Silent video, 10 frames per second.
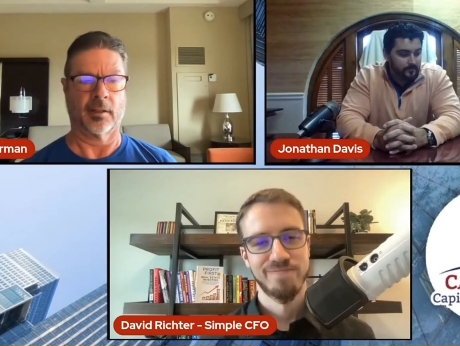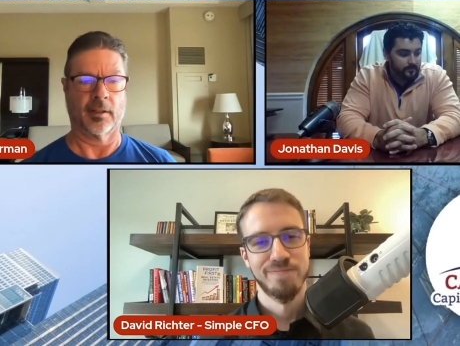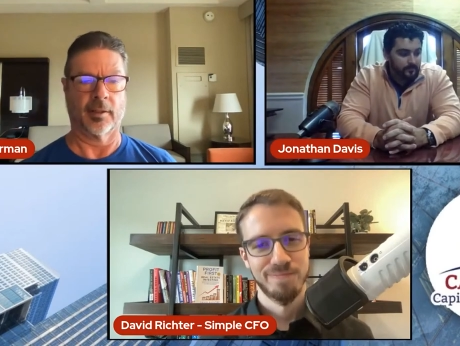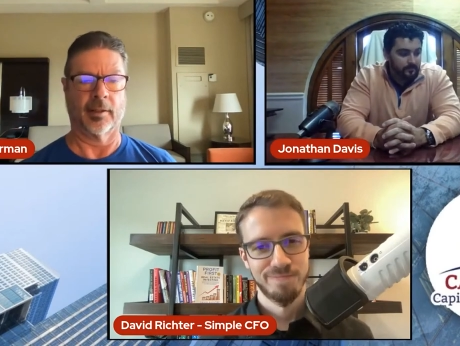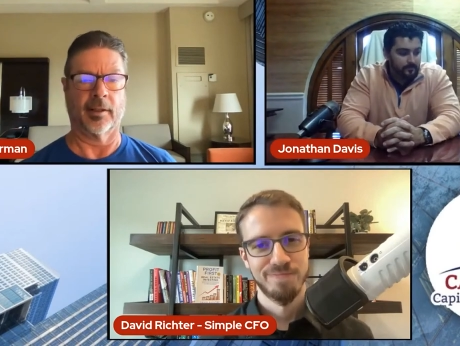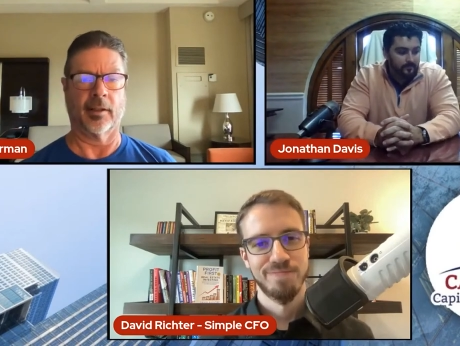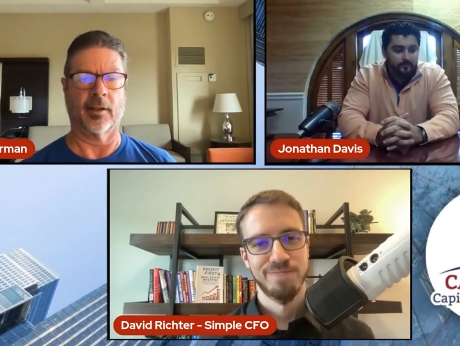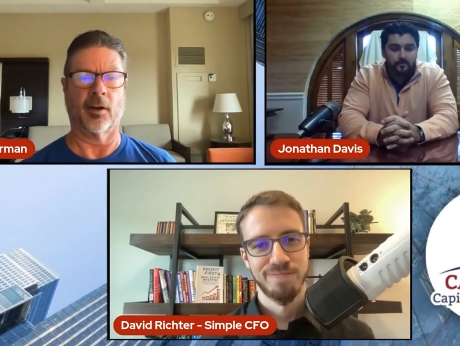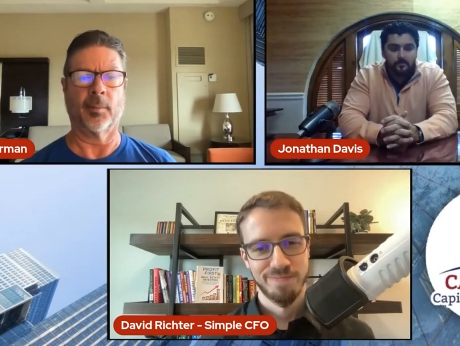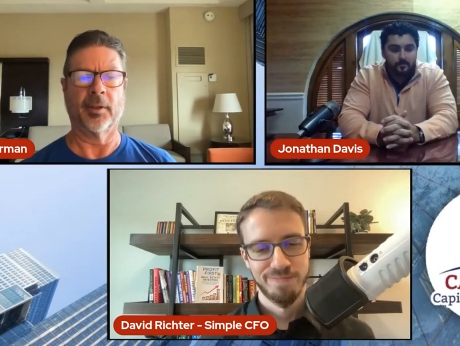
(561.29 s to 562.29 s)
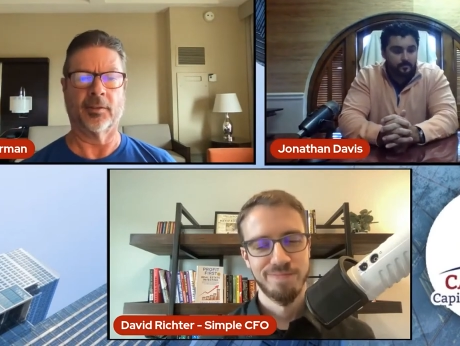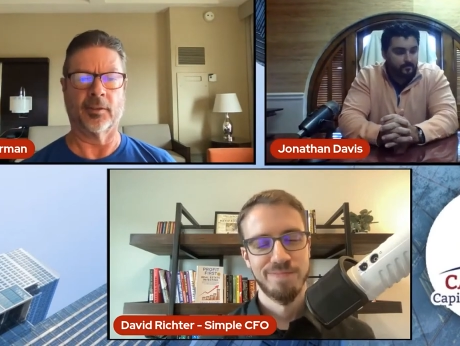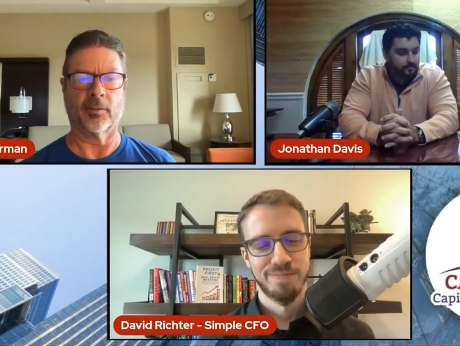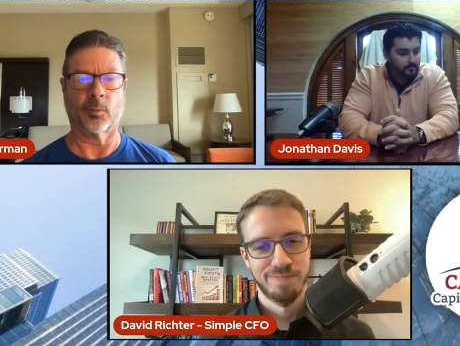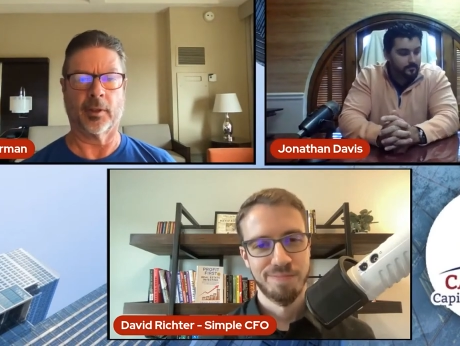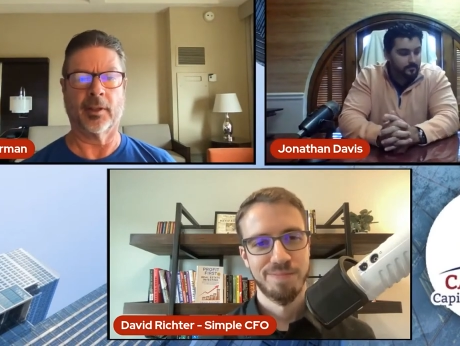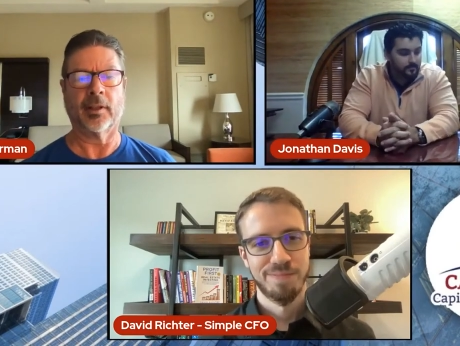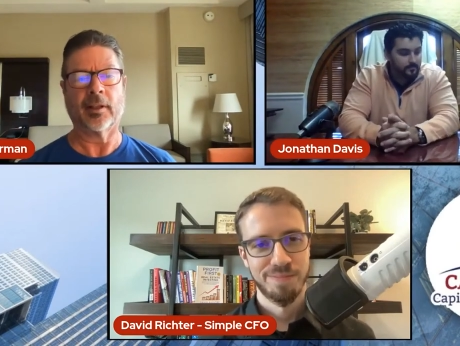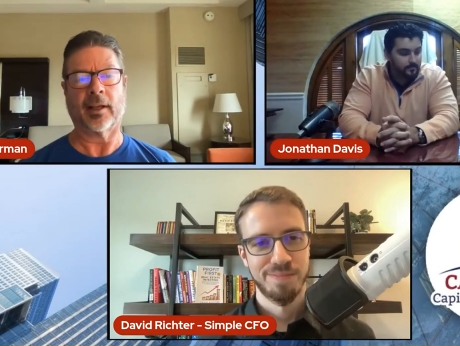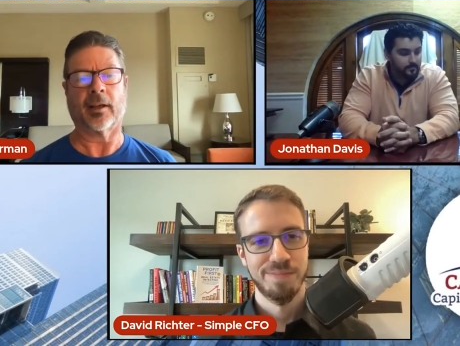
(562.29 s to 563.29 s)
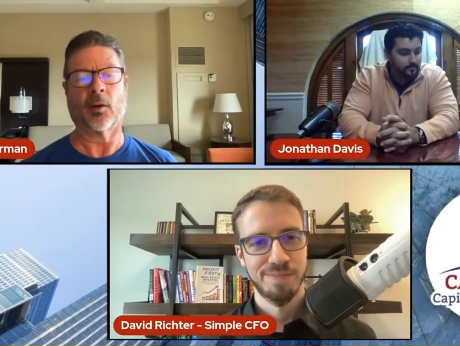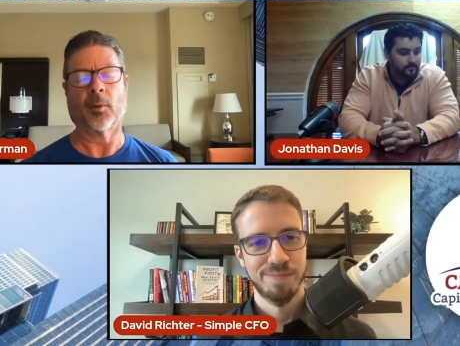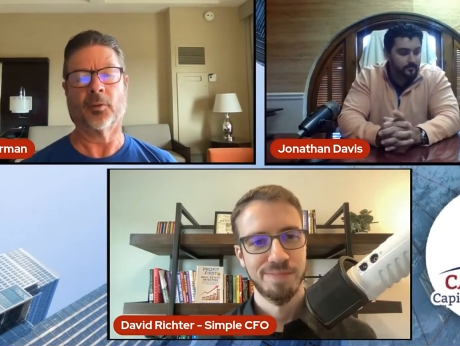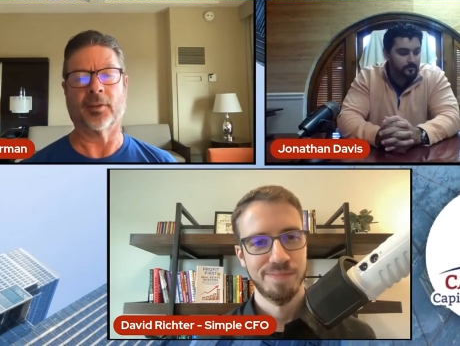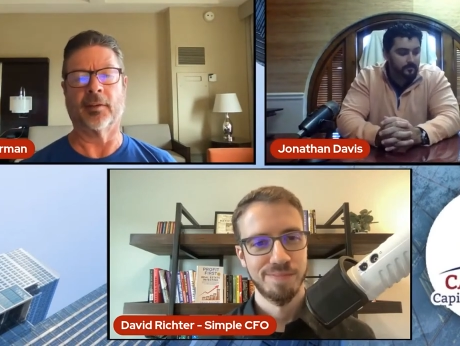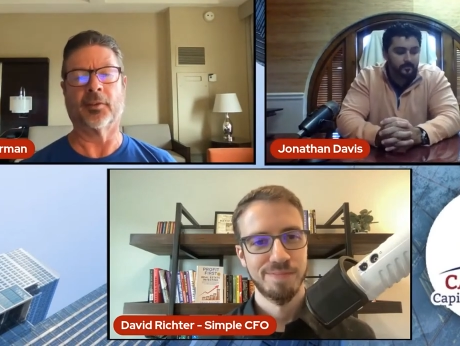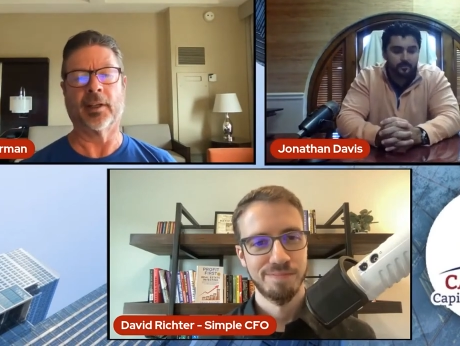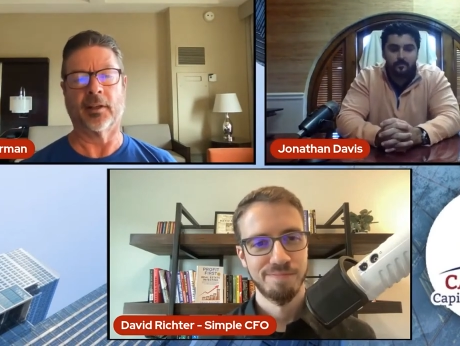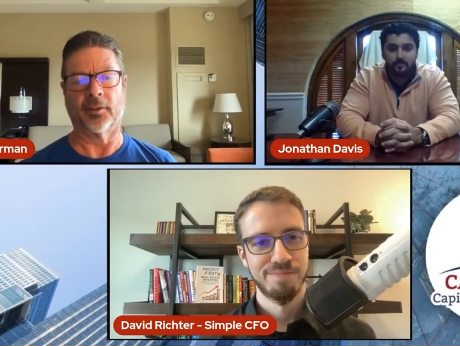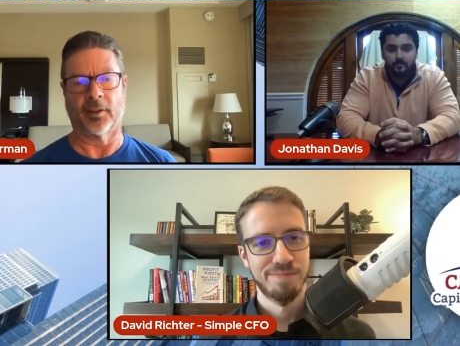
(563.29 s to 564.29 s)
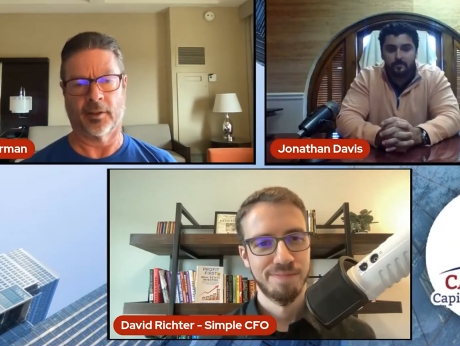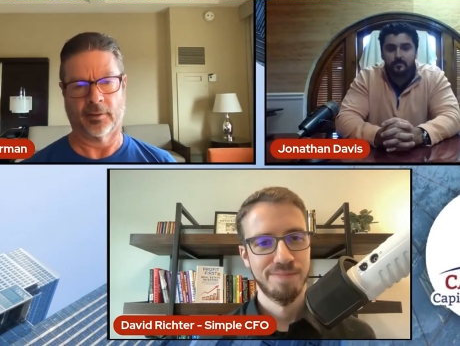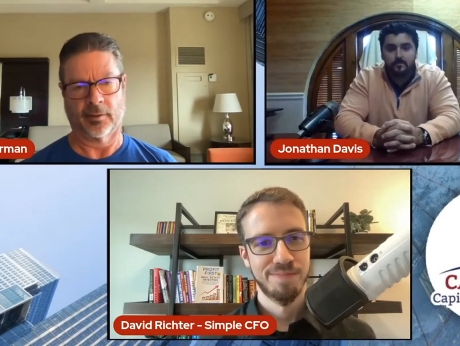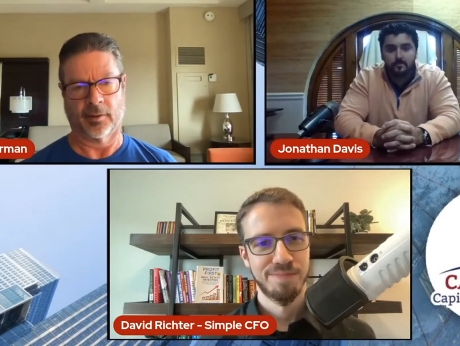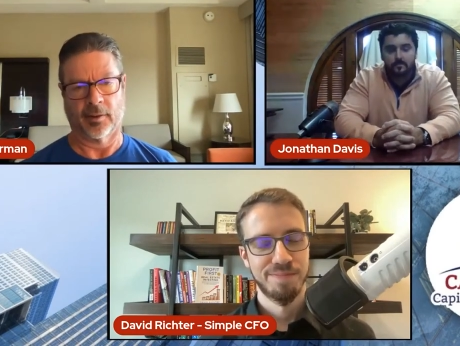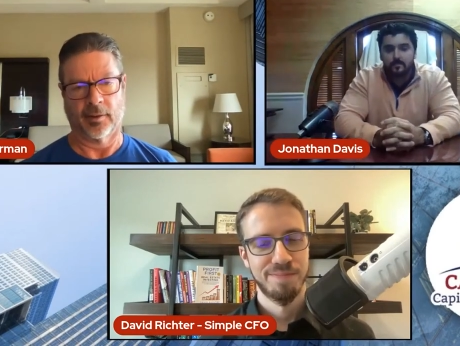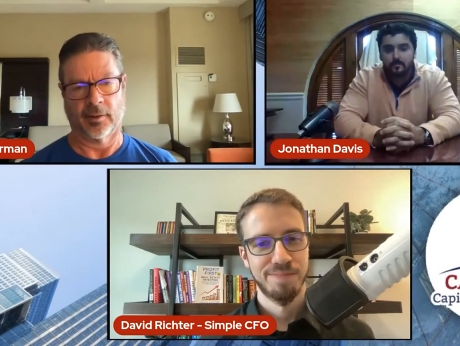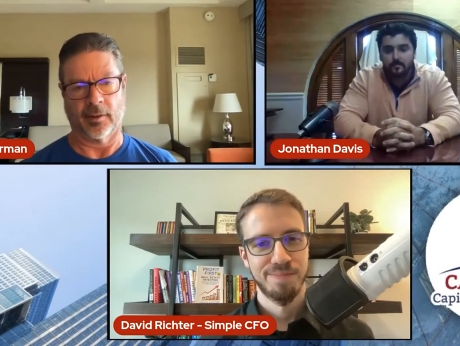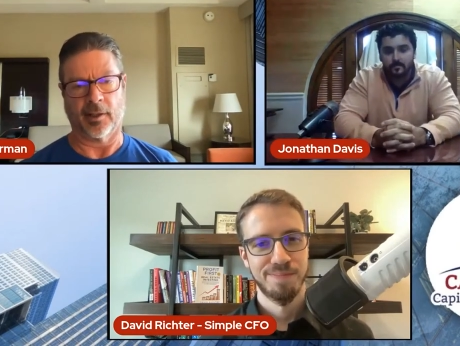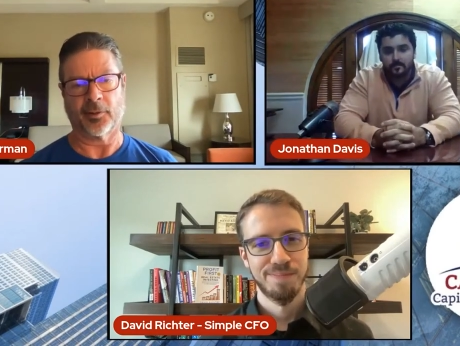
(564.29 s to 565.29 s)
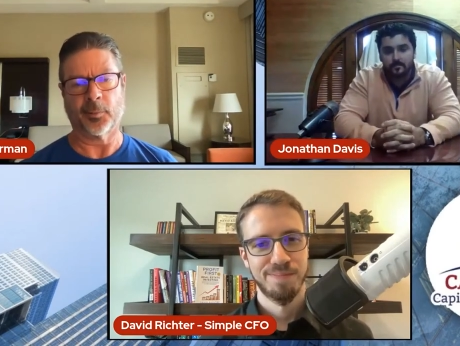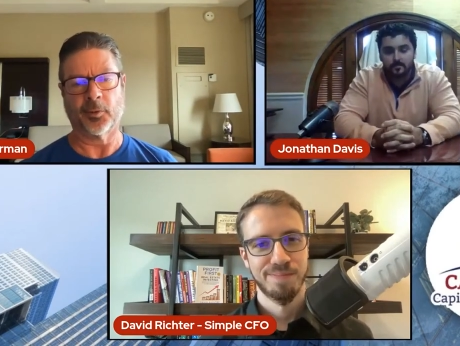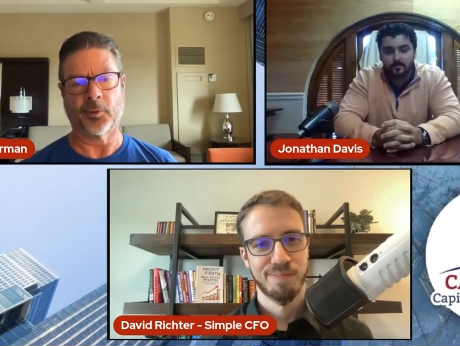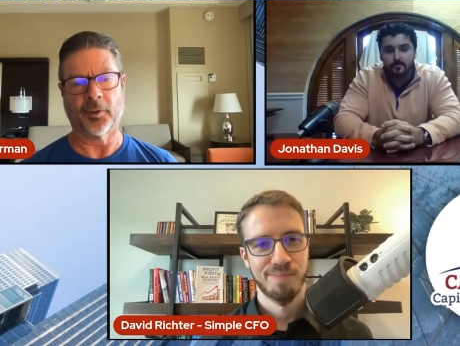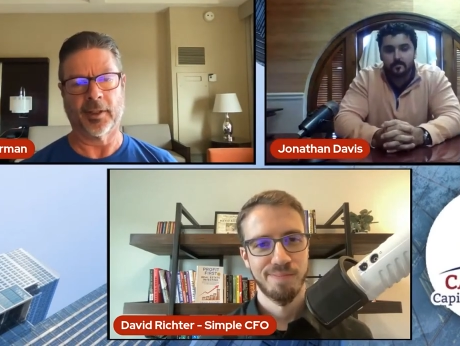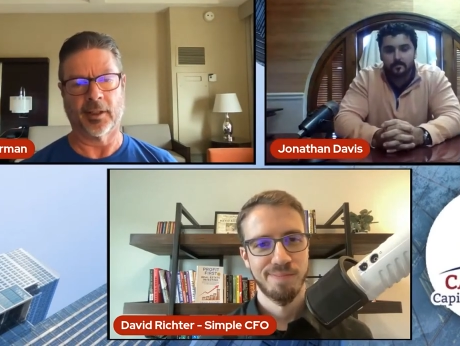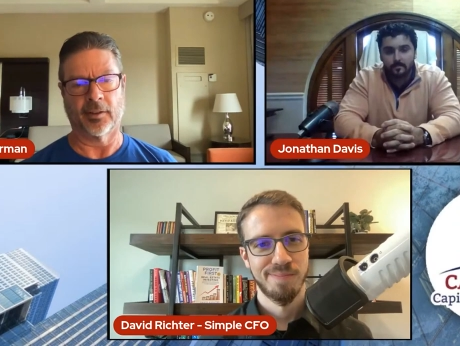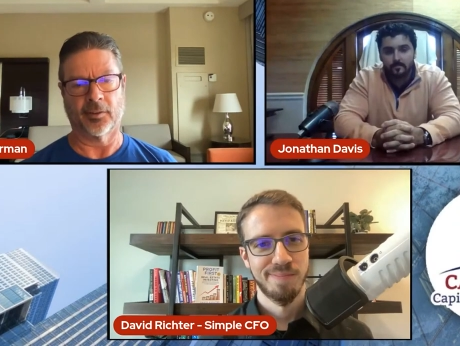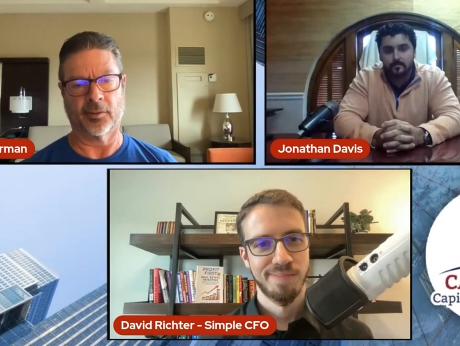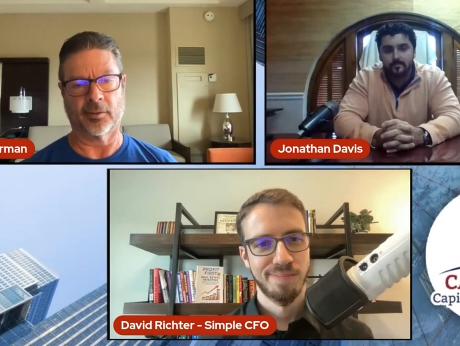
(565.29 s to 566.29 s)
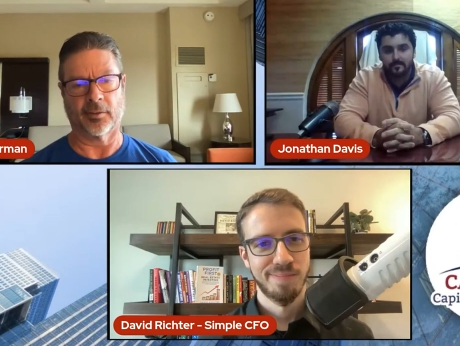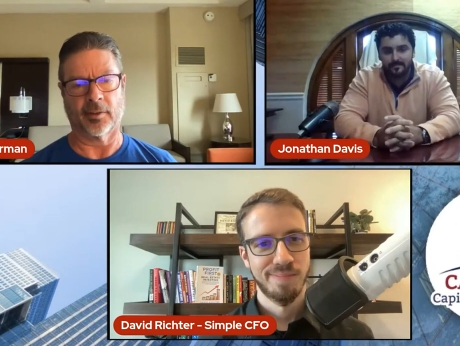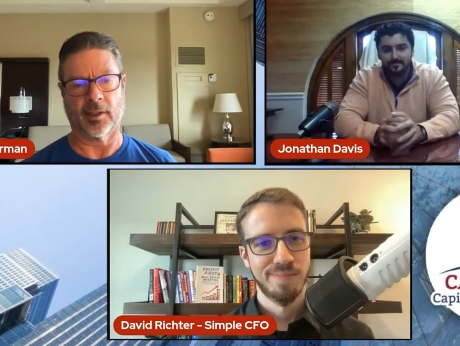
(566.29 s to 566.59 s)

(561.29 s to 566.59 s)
Speaker 1: uh, in, in our business, we did like almost every other entrepreneur does.